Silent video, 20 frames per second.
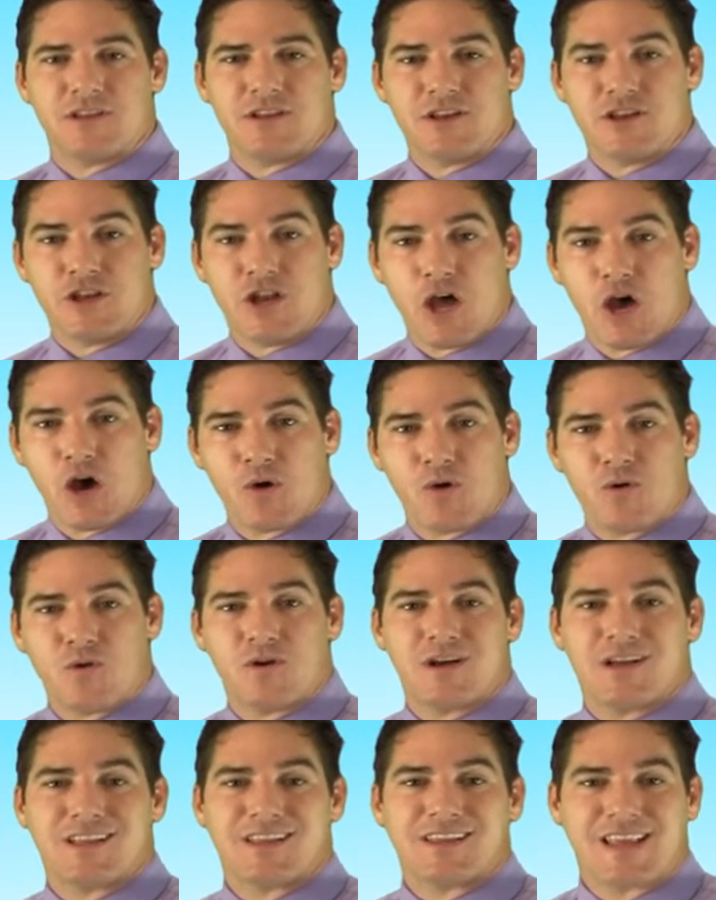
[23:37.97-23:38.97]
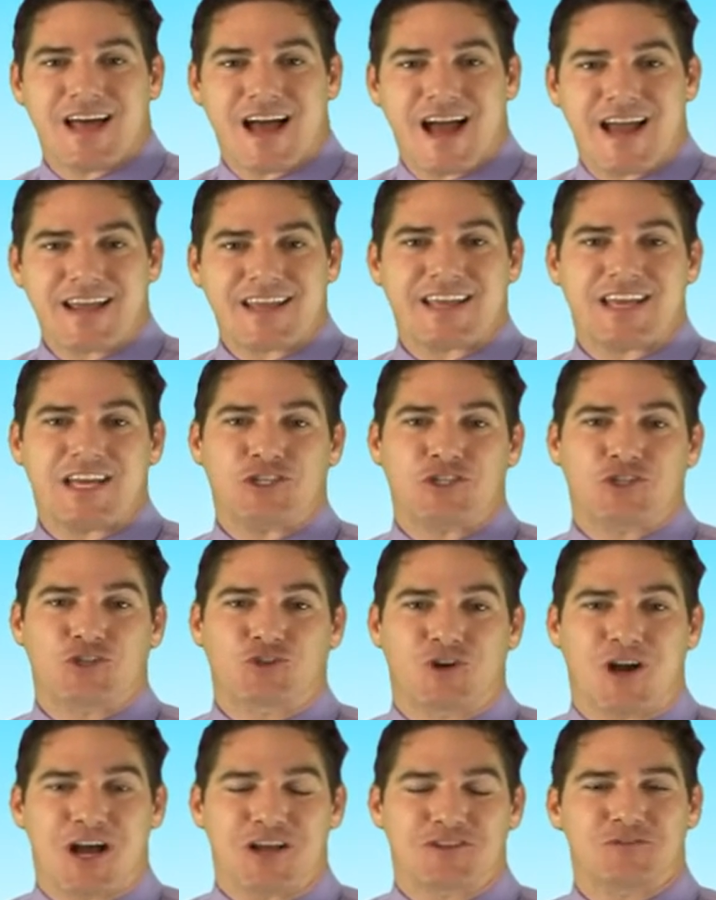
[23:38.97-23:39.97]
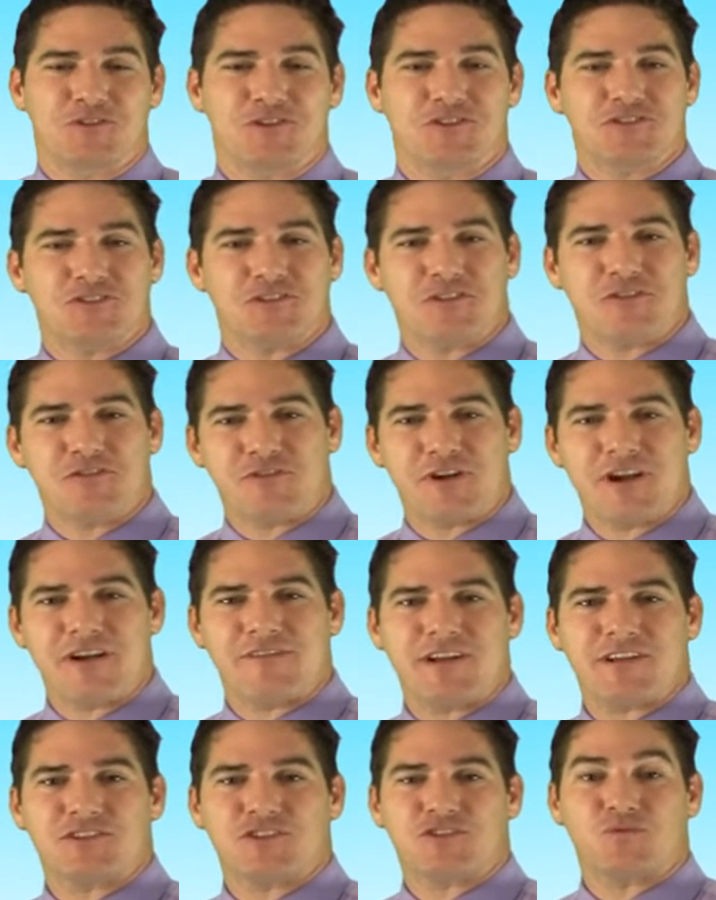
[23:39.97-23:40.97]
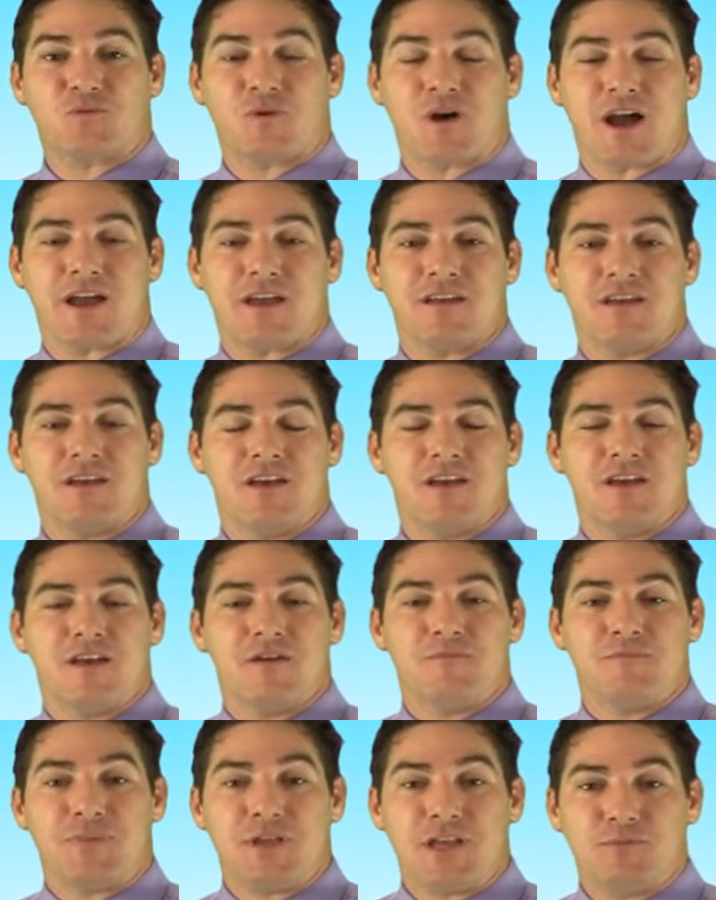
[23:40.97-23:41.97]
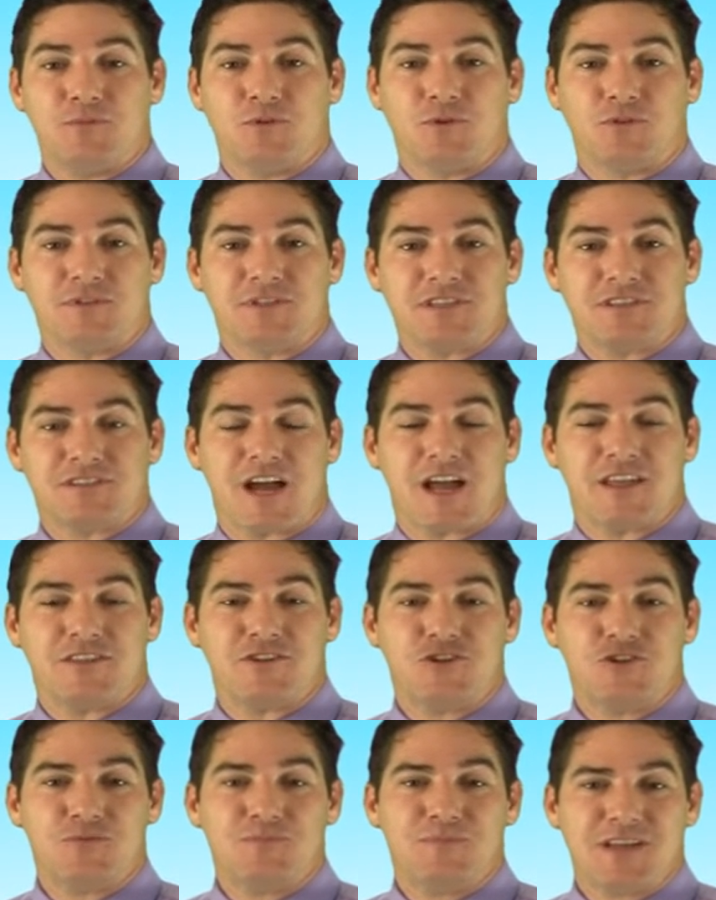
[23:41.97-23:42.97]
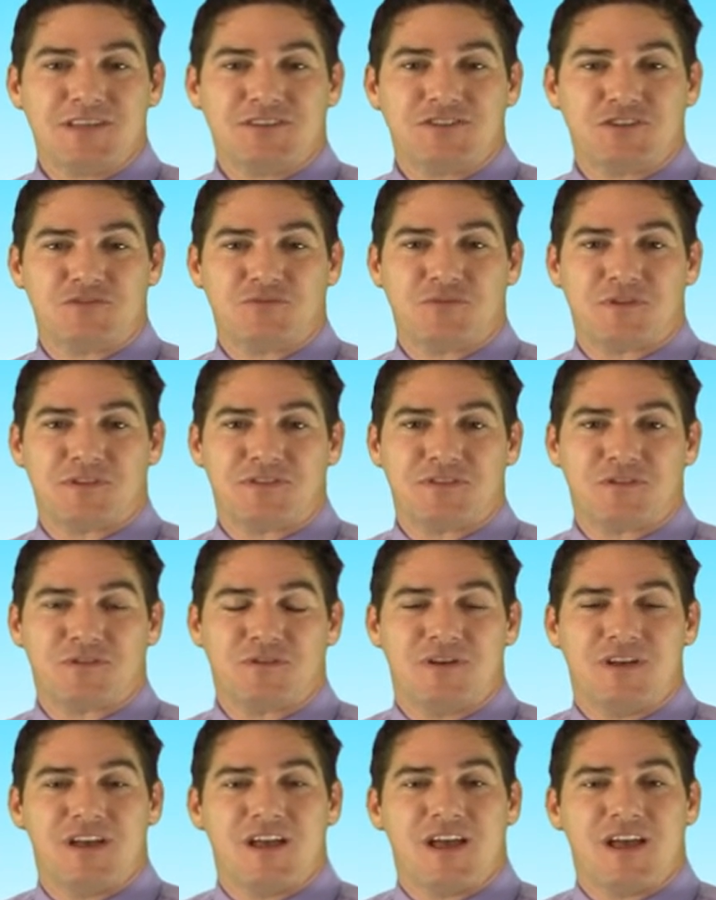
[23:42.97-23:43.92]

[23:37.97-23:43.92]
know, like, and trust, which are the 3 reasons why people decide to do business with you.